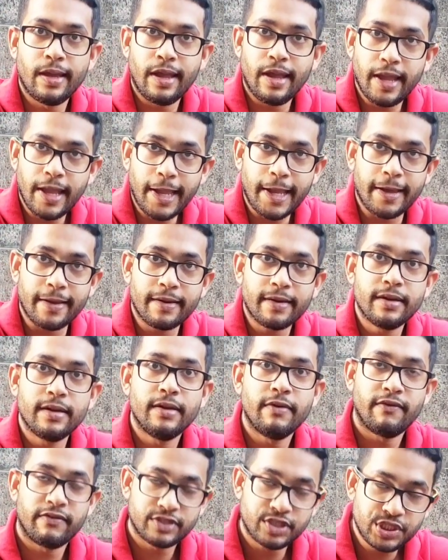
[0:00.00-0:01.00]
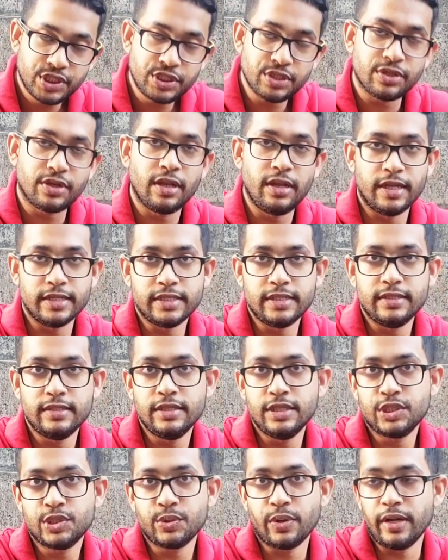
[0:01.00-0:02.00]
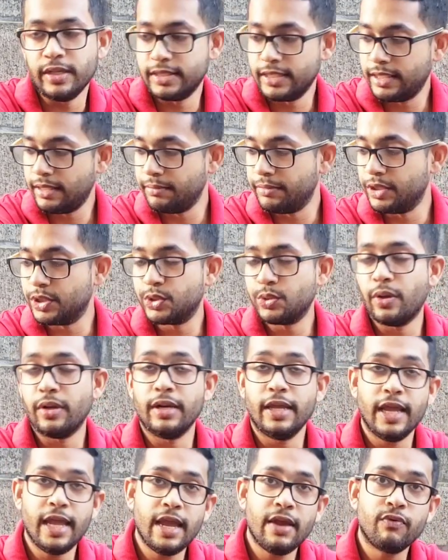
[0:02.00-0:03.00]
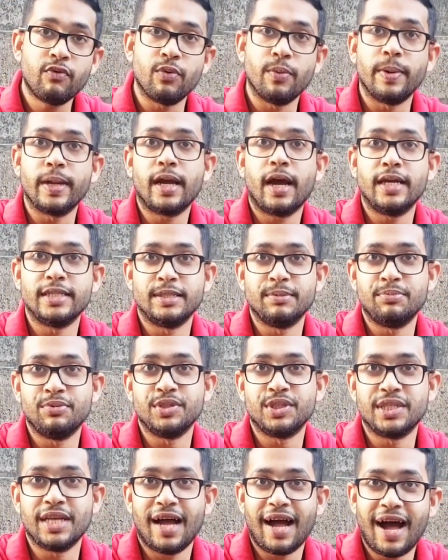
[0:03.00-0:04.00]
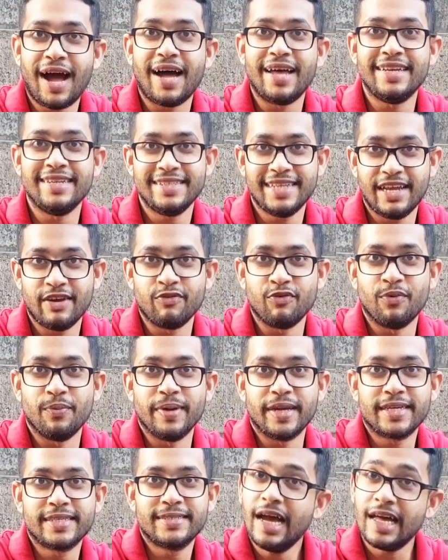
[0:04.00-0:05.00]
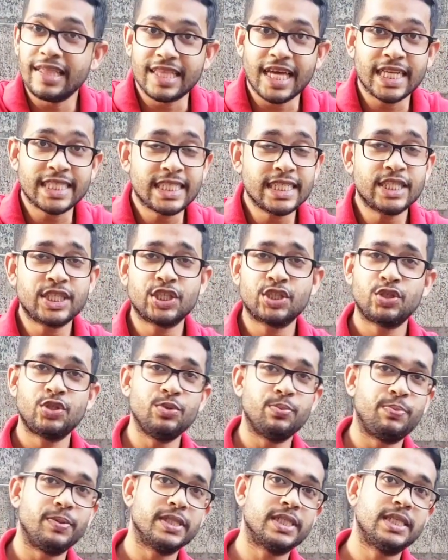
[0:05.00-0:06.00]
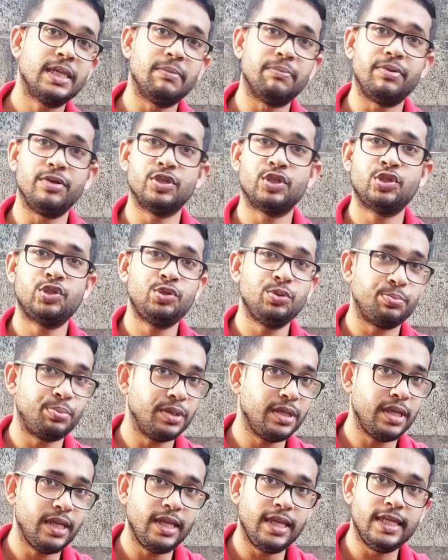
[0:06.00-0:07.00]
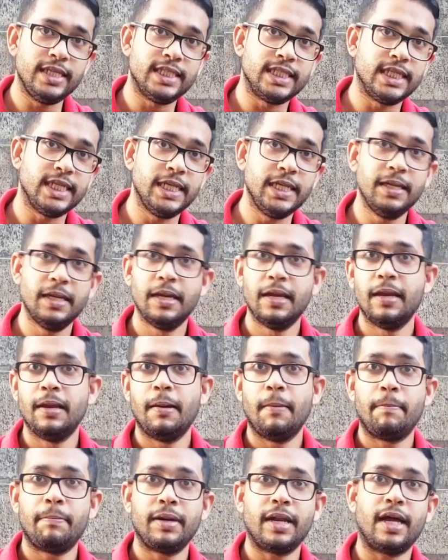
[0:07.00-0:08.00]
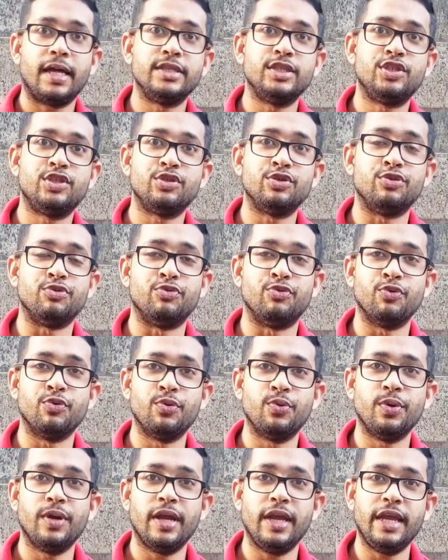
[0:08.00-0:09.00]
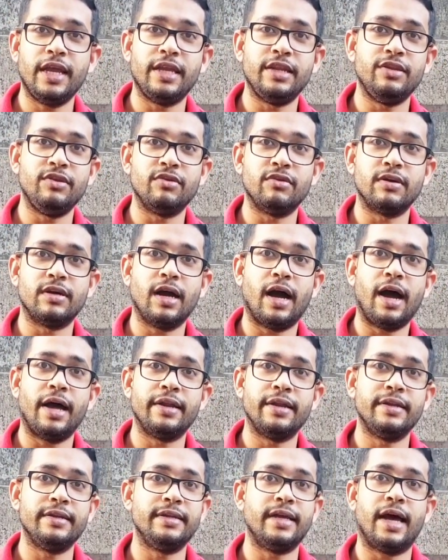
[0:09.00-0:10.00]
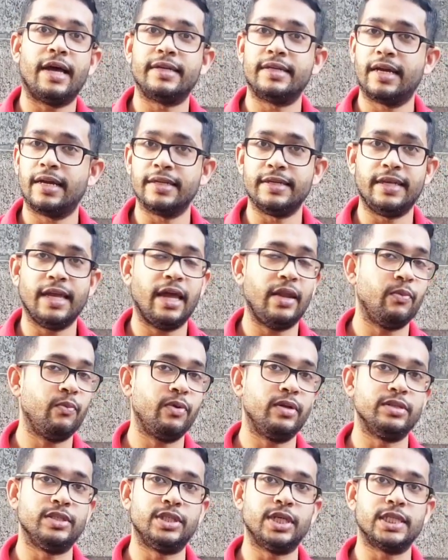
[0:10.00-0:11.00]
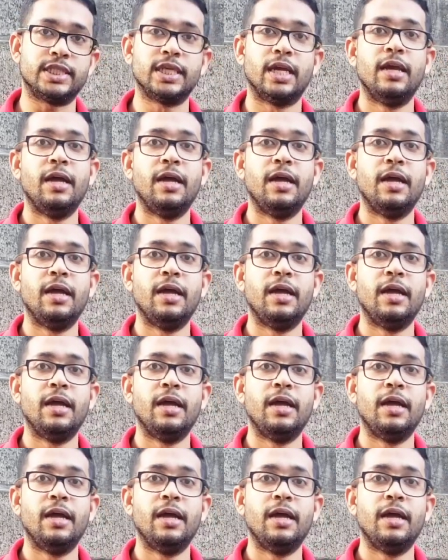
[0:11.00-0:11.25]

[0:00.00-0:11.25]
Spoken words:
air circulating in the soil to keep the soil aerobic as opposed to anaerobic. And that's it. Super simple, super easy plant to grow in your garden that again will just